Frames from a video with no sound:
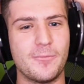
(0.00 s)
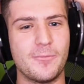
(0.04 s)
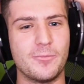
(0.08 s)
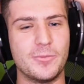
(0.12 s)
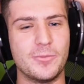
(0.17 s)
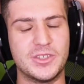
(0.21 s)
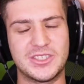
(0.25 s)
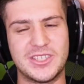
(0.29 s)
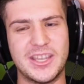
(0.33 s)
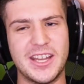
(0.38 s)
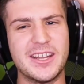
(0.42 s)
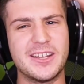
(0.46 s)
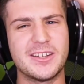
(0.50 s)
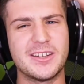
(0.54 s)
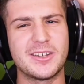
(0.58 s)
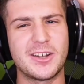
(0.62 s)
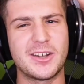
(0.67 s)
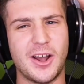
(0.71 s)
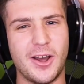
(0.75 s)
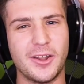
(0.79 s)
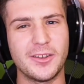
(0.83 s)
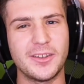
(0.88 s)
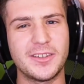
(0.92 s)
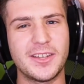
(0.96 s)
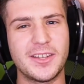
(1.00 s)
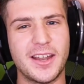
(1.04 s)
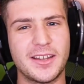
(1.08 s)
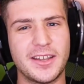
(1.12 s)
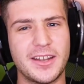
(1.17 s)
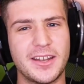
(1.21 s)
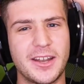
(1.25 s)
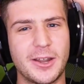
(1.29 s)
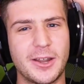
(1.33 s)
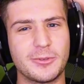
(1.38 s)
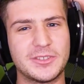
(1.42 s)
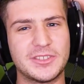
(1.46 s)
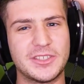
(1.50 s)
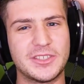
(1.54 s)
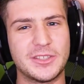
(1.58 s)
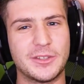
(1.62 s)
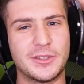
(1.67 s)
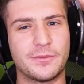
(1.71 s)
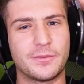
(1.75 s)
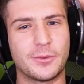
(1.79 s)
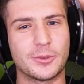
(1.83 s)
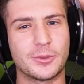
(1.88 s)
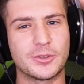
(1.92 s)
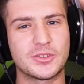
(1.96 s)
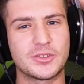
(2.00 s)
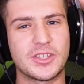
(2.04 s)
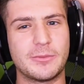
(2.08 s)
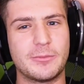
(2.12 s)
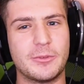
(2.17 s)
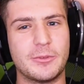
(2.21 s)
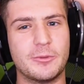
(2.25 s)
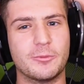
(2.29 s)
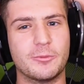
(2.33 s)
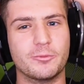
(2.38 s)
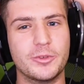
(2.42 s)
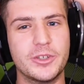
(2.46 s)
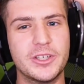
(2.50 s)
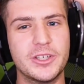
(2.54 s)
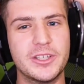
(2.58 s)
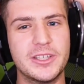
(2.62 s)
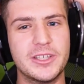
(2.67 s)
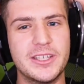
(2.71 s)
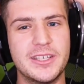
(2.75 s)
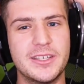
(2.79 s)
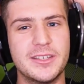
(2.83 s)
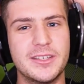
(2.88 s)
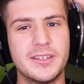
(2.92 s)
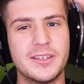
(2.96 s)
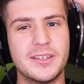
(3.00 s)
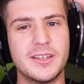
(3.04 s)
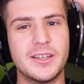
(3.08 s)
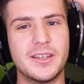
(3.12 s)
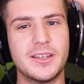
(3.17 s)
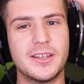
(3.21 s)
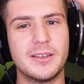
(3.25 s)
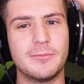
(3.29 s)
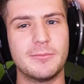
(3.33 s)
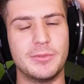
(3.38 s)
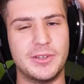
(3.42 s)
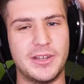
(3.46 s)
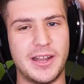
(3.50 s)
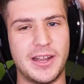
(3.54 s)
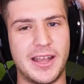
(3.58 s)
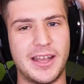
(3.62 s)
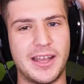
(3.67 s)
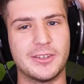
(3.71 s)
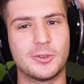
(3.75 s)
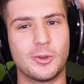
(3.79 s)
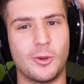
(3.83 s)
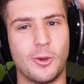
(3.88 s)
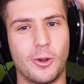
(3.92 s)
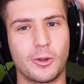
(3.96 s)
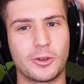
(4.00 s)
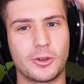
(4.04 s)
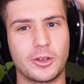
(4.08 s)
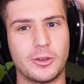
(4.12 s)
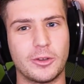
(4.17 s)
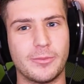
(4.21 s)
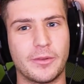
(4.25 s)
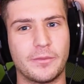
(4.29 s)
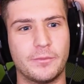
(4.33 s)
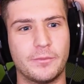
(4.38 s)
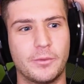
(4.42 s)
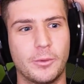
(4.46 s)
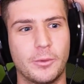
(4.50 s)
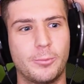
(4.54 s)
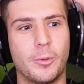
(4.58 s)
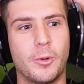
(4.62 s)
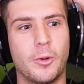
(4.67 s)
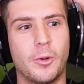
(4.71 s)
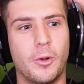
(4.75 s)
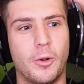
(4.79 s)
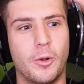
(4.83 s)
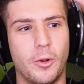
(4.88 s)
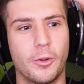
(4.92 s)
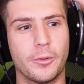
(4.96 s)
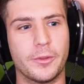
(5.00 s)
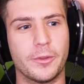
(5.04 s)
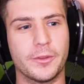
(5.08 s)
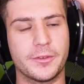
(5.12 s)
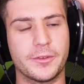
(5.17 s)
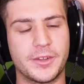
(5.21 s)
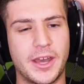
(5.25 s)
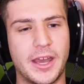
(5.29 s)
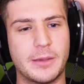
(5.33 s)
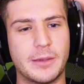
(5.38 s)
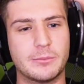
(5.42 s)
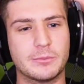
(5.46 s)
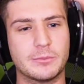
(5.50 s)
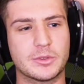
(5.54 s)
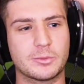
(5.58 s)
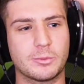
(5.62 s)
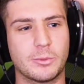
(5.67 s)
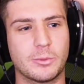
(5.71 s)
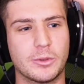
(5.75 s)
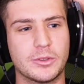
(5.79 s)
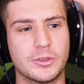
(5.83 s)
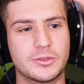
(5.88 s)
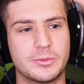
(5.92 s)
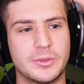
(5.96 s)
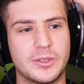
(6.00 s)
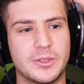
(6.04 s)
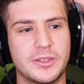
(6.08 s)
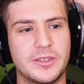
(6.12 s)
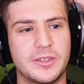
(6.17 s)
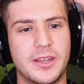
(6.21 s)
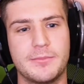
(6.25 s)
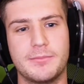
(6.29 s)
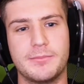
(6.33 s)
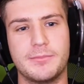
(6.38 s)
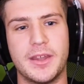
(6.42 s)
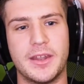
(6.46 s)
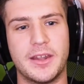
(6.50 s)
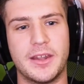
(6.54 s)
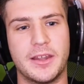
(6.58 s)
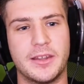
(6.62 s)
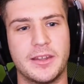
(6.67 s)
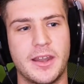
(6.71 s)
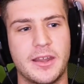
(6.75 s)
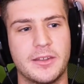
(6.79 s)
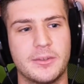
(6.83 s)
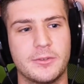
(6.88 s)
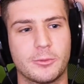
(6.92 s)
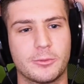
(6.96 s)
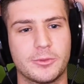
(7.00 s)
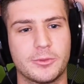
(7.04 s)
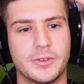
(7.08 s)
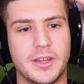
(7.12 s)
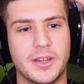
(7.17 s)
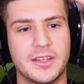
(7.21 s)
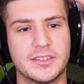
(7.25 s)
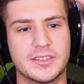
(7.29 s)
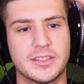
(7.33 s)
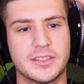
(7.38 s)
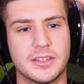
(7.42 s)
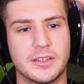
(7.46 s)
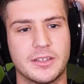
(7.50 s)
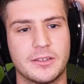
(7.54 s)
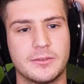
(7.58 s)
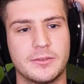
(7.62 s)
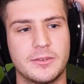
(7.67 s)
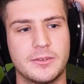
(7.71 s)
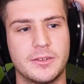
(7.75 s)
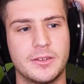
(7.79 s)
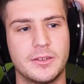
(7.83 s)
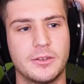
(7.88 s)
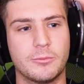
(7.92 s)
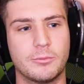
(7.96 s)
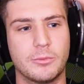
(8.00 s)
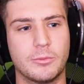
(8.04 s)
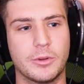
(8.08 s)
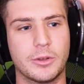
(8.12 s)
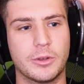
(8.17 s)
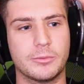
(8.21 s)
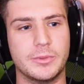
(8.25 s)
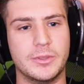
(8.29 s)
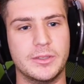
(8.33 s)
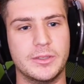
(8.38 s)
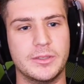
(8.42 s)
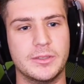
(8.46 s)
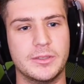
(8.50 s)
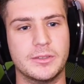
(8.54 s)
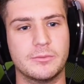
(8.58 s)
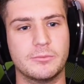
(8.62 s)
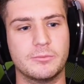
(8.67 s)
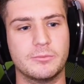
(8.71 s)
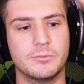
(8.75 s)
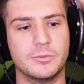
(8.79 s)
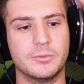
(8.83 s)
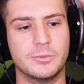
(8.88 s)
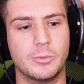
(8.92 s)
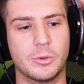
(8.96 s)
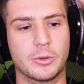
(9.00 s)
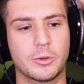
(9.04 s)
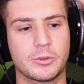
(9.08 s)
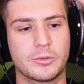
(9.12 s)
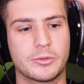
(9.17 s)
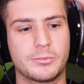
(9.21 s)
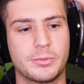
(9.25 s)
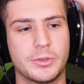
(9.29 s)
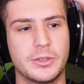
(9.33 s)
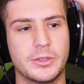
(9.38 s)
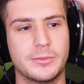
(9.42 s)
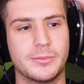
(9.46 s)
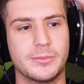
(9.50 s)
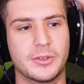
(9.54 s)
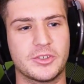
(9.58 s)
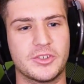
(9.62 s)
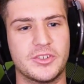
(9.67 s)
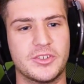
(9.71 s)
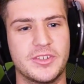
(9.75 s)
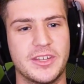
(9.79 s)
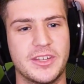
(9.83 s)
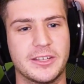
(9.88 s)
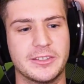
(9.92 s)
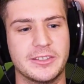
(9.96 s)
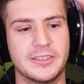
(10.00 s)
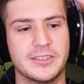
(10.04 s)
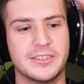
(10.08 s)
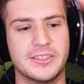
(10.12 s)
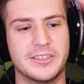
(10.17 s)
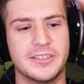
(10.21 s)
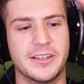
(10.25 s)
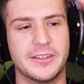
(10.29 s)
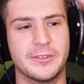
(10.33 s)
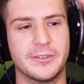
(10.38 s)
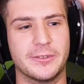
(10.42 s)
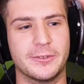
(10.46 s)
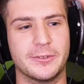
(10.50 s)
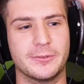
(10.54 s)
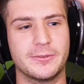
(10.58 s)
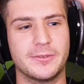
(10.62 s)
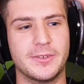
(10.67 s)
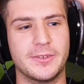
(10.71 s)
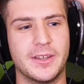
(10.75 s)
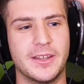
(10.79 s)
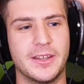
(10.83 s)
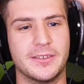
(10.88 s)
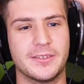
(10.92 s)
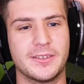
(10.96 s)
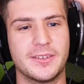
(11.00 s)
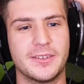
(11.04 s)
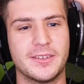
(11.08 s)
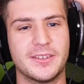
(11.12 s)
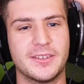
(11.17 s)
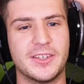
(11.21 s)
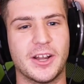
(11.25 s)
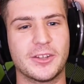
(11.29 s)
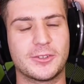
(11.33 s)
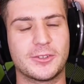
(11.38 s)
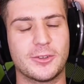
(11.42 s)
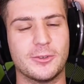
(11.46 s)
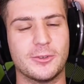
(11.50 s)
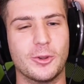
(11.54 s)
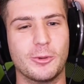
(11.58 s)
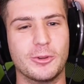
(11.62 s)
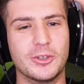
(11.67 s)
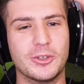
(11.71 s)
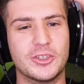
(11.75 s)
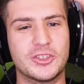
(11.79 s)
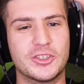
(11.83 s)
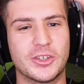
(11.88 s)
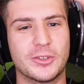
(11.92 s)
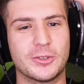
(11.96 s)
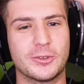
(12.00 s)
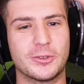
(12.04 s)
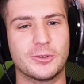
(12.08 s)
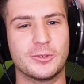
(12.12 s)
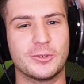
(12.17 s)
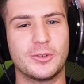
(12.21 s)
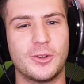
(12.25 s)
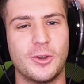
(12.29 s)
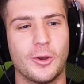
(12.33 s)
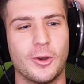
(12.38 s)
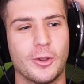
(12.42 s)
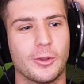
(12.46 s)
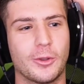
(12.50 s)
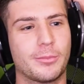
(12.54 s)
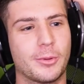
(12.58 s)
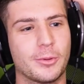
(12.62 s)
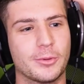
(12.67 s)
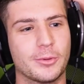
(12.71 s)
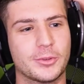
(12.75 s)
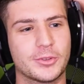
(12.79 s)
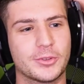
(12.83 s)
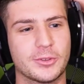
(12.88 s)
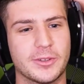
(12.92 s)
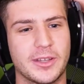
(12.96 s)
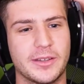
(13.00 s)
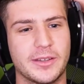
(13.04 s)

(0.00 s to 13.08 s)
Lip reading: we stayed in contact, and I would say the first time we really began talking about football all the time was once we again met at Nordensa, where we worked pretty much daily together and got to know each other on a personal